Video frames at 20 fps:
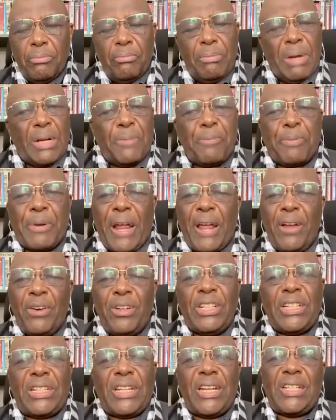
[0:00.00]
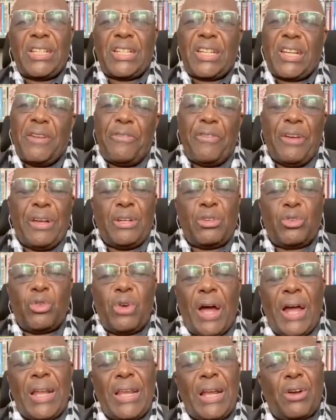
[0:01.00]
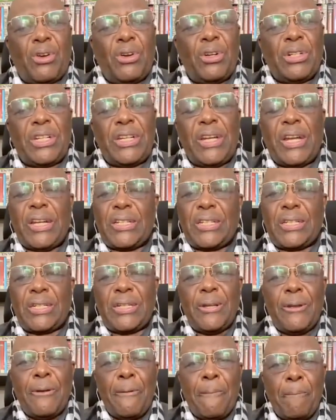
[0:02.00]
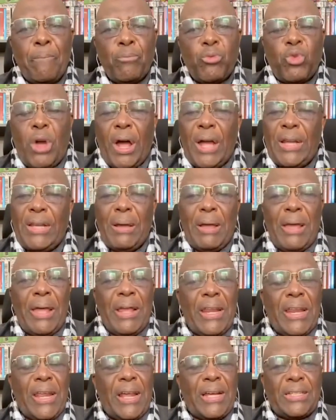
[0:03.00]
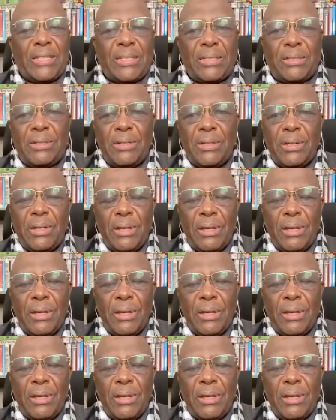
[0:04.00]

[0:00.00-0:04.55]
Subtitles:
but priority is given to other continents, to other areas,